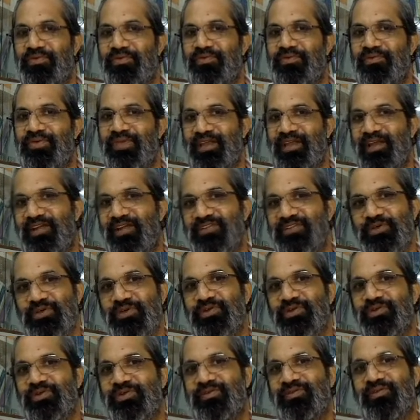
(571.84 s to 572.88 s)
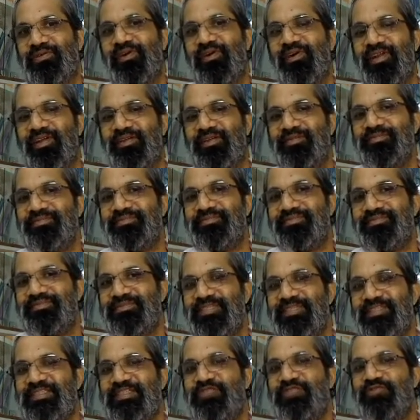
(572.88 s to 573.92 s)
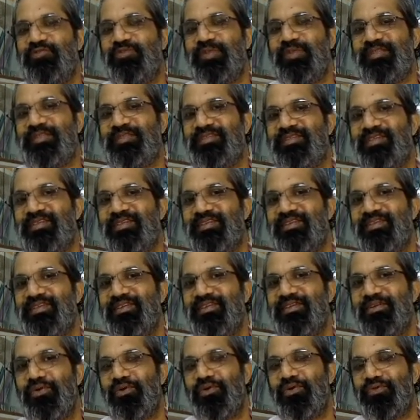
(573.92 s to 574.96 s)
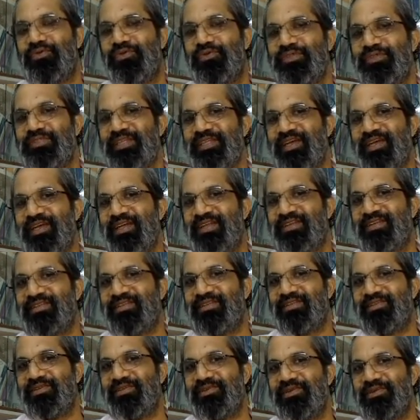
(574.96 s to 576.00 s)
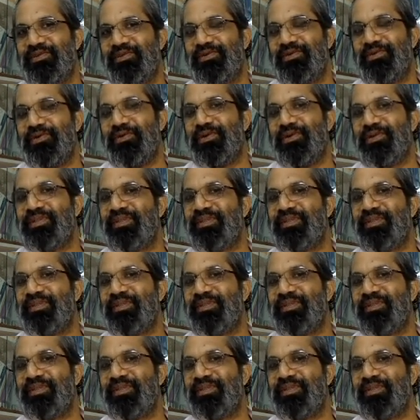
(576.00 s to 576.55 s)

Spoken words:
We can also call him the Chief Minister of Gujarat during